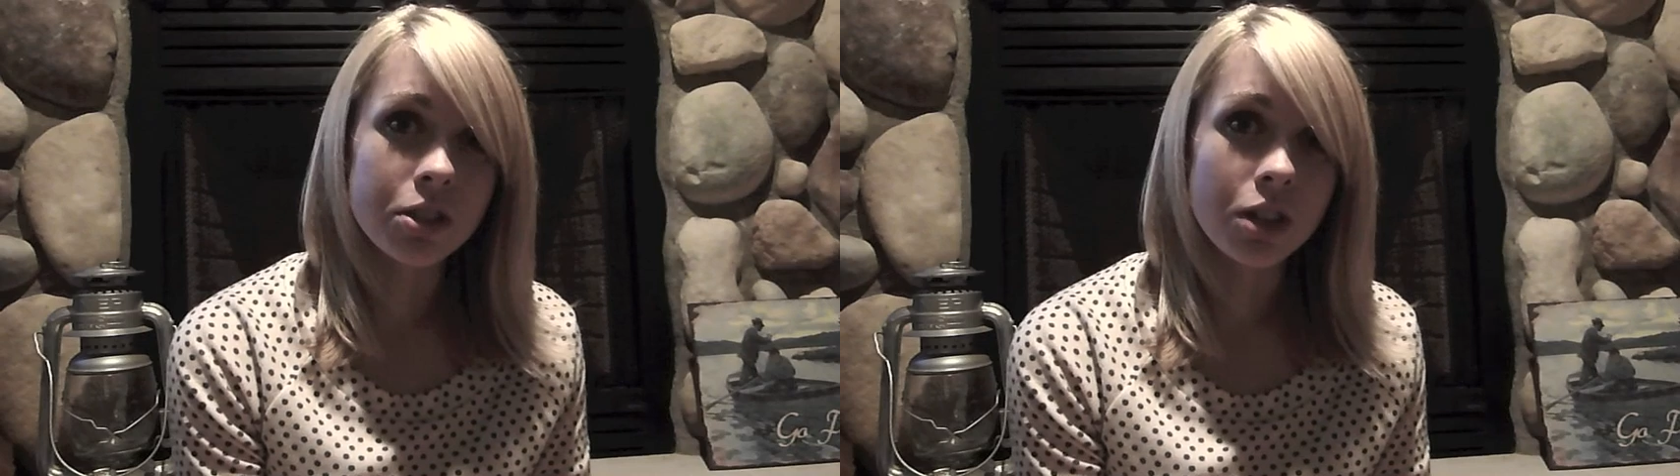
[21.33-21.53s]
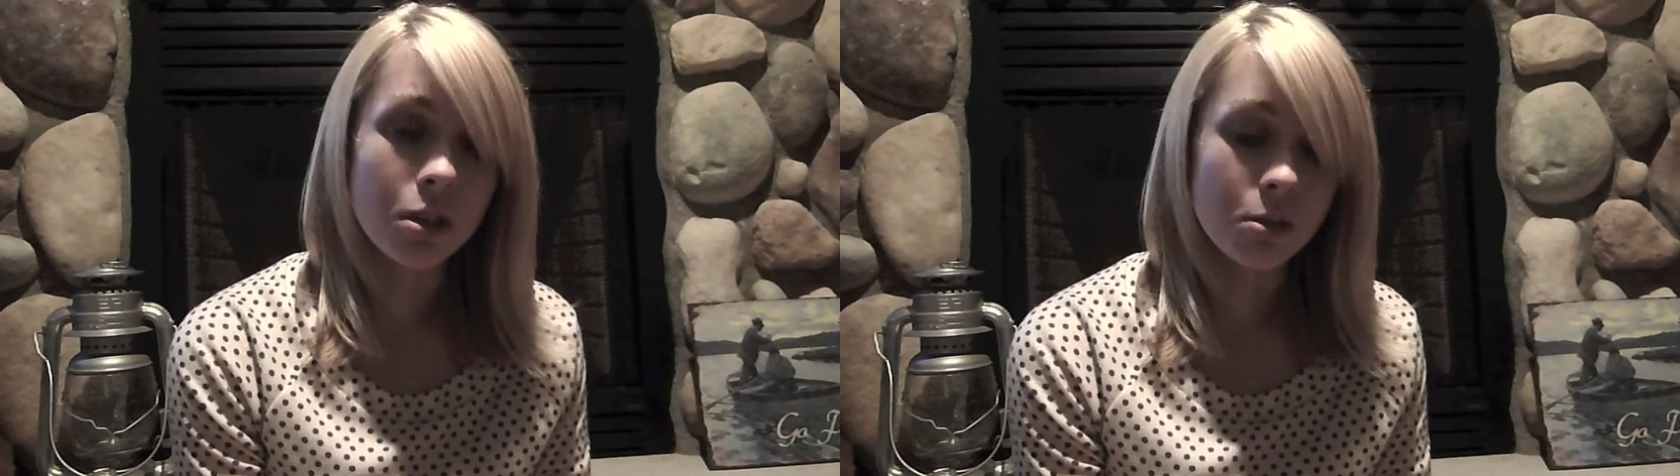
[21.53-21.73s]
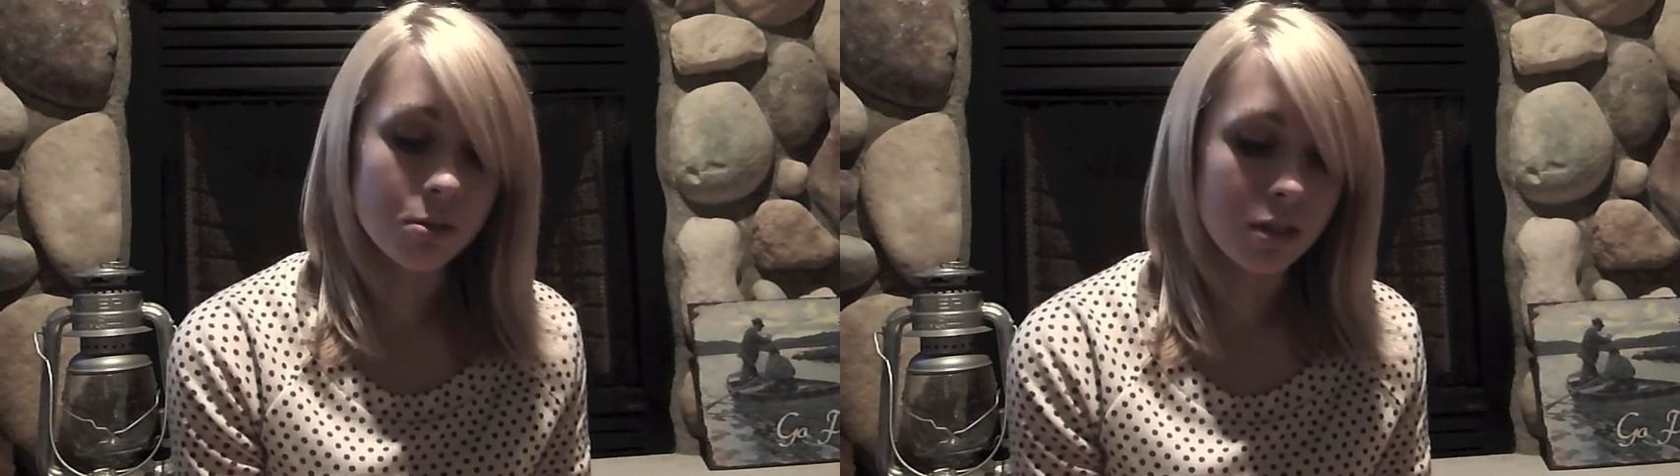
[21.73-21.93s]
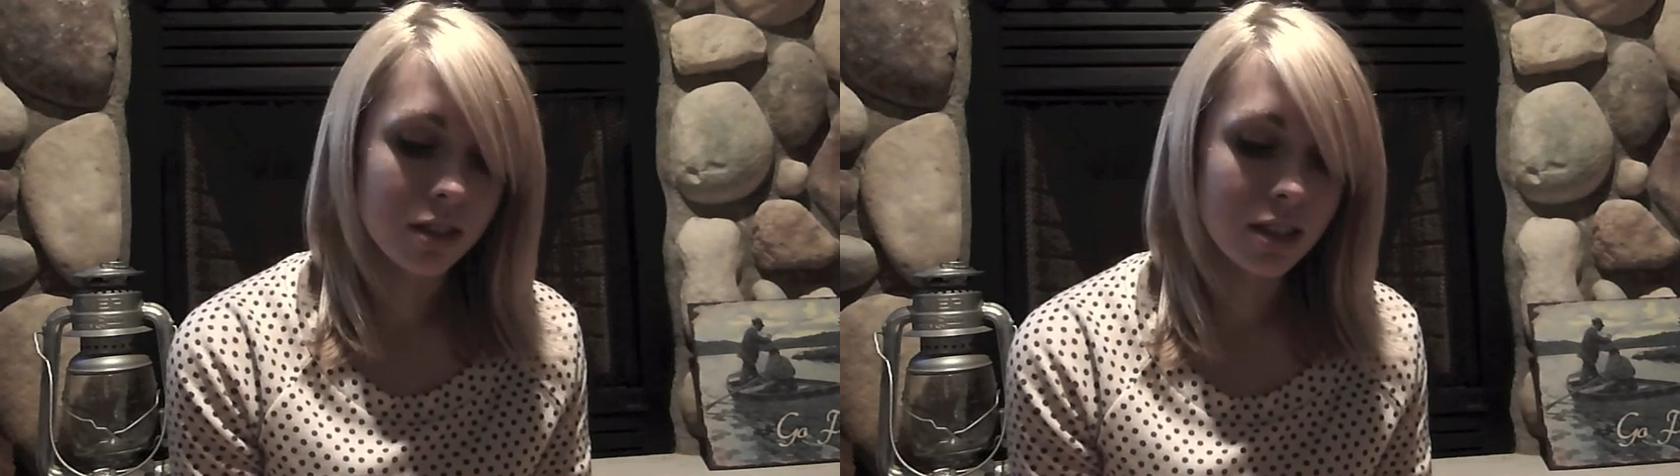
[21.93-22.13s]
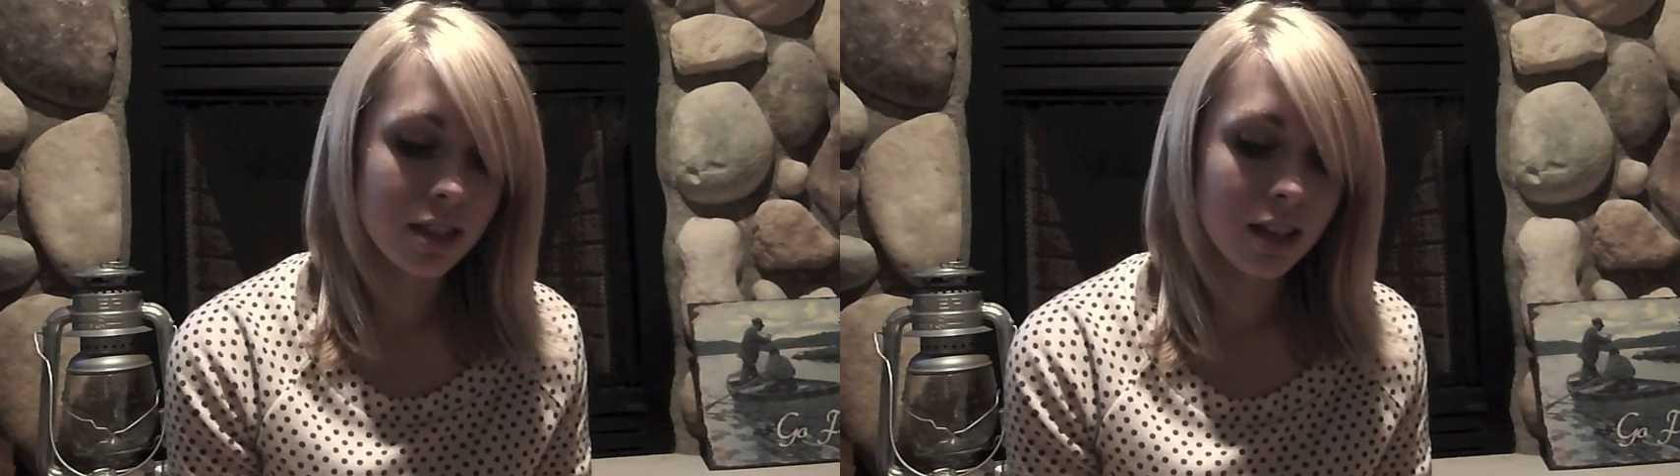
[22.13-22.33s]

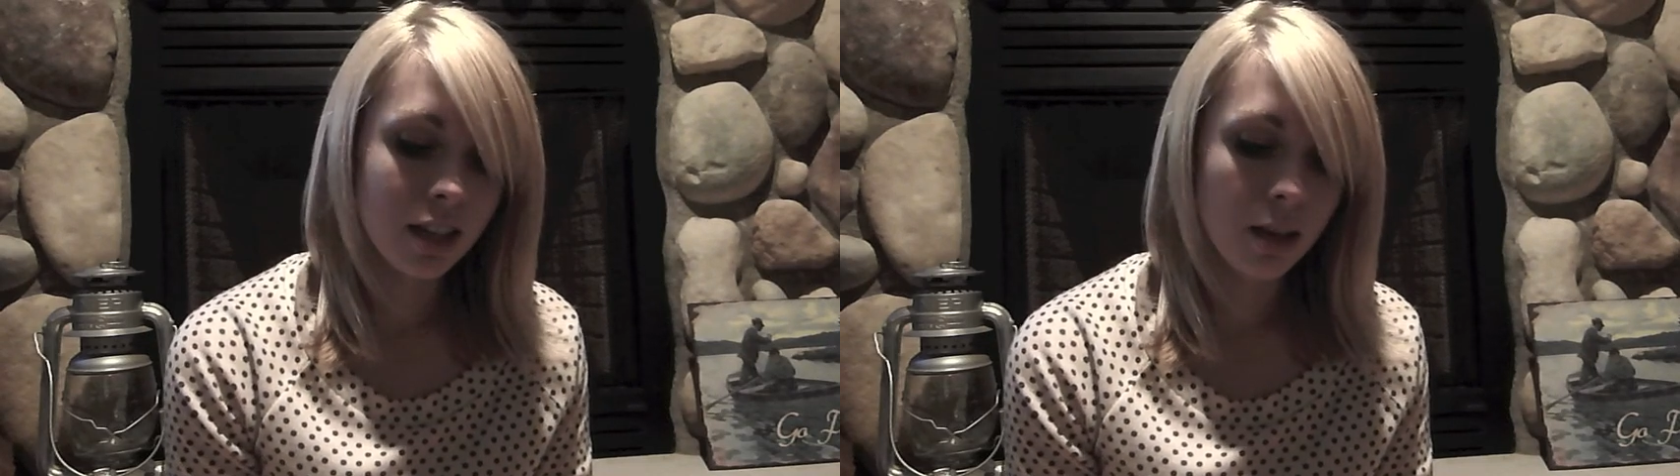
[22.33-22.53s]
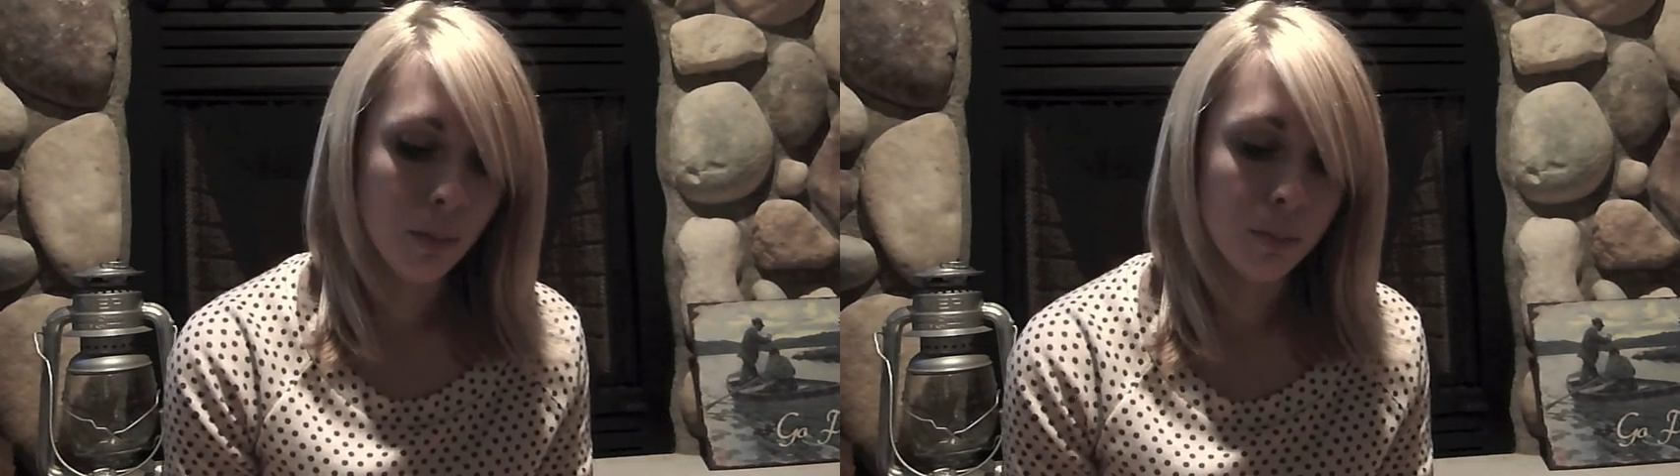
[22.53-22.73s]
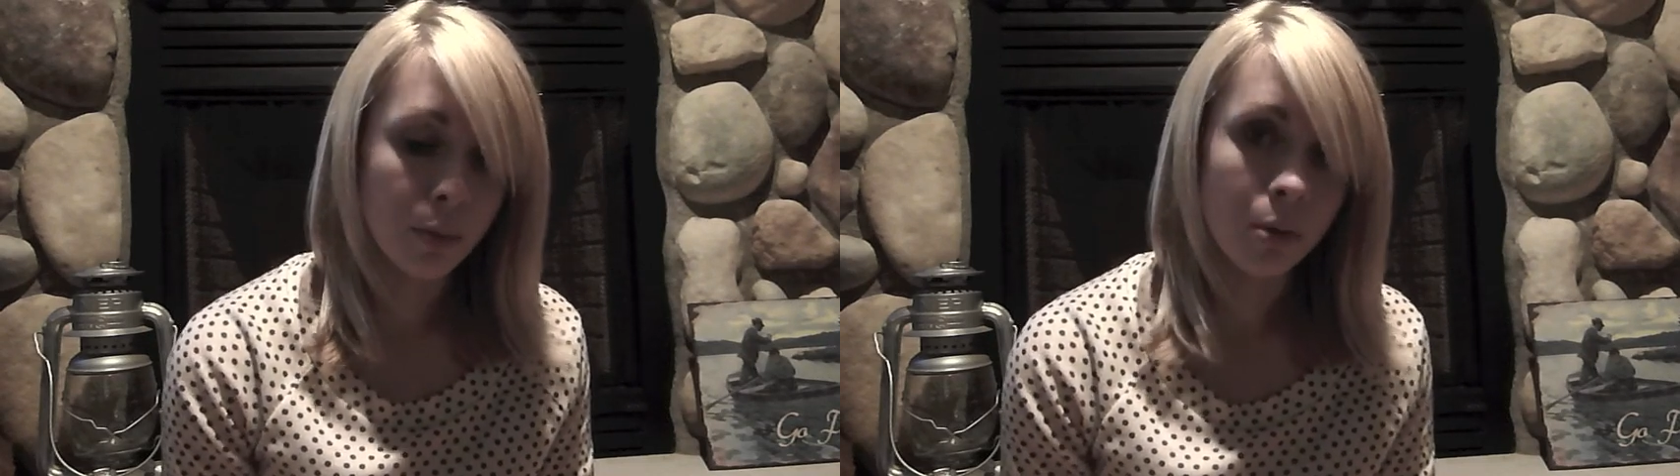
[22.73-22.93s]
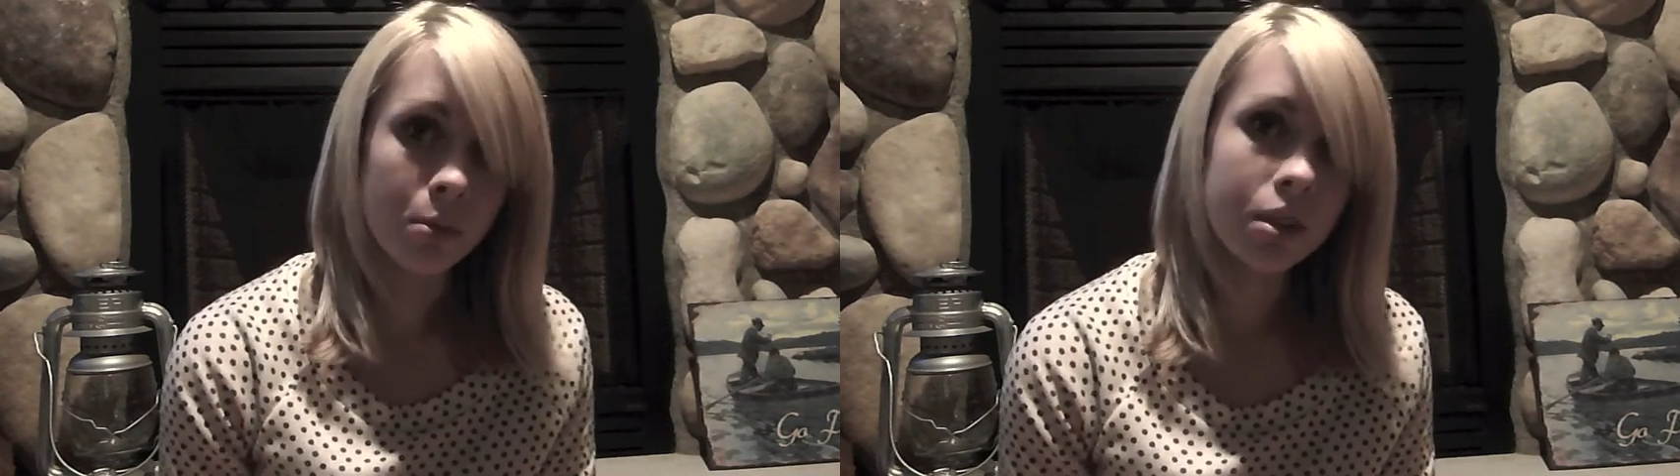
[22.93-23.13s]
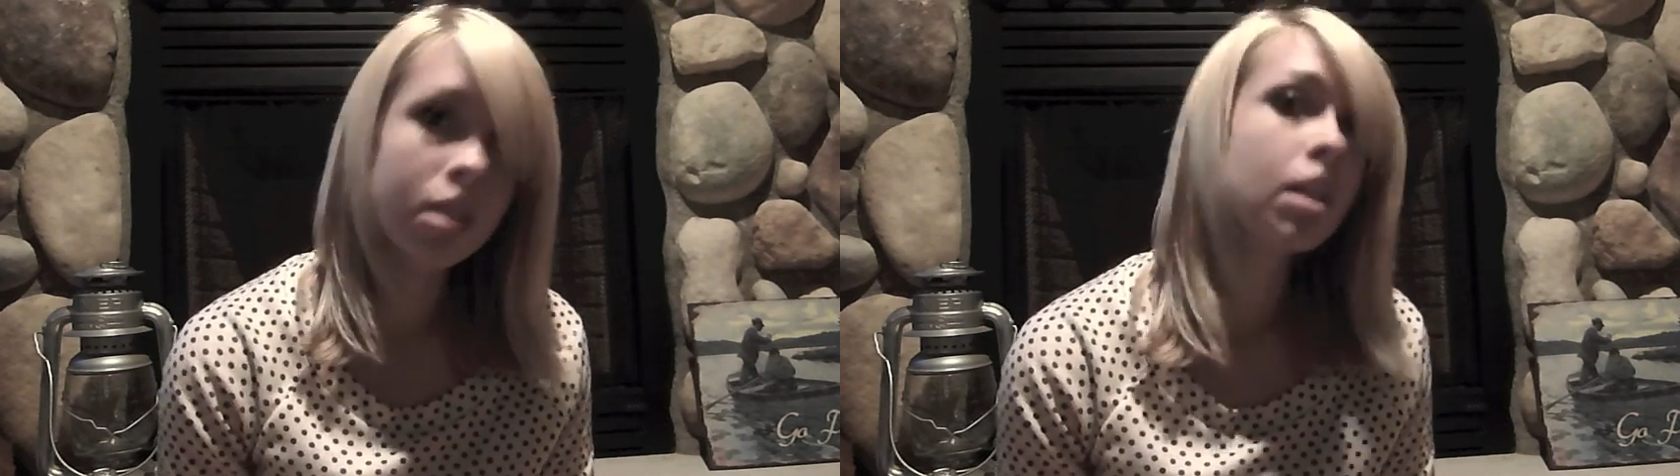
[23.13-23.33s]
Jones
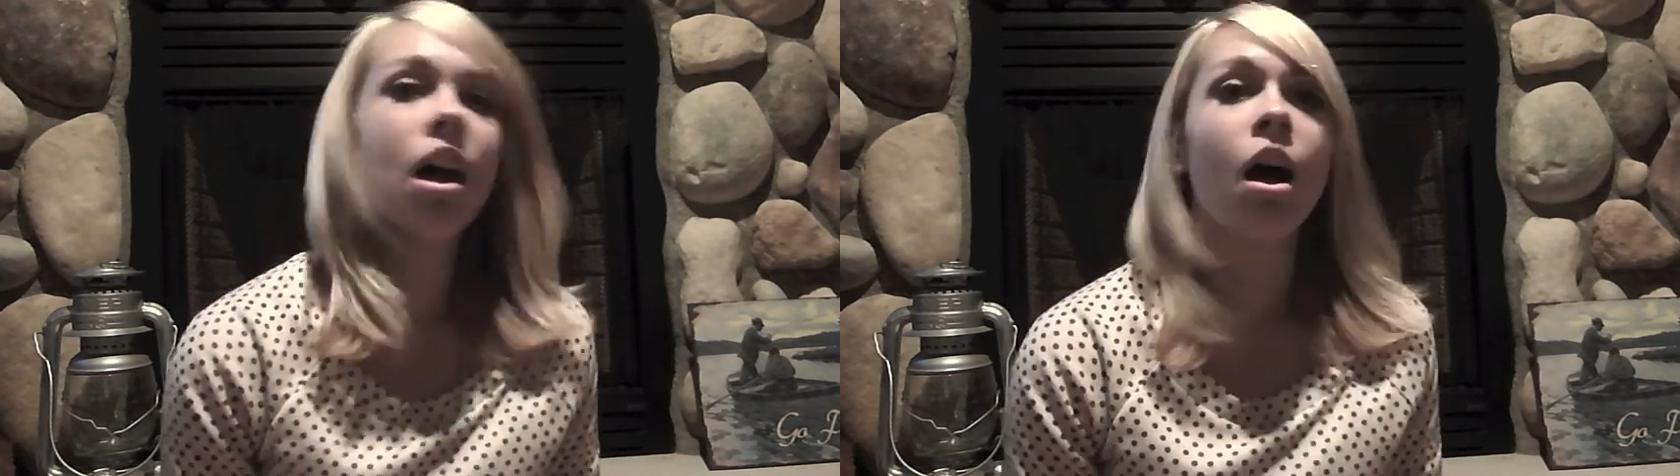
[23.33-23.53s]
boots,